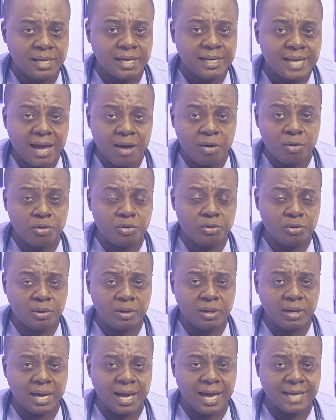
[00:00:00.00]
Now,
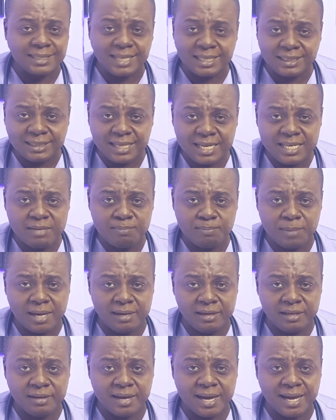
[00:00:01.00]
as I said in
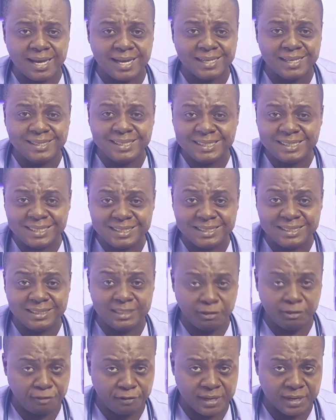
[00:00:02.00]
malaria, this is
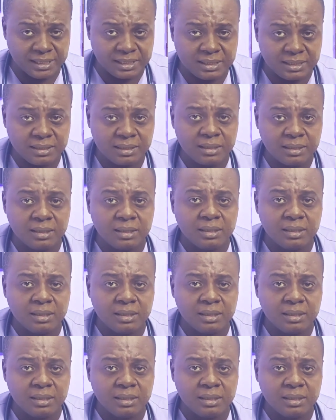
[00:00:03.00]
different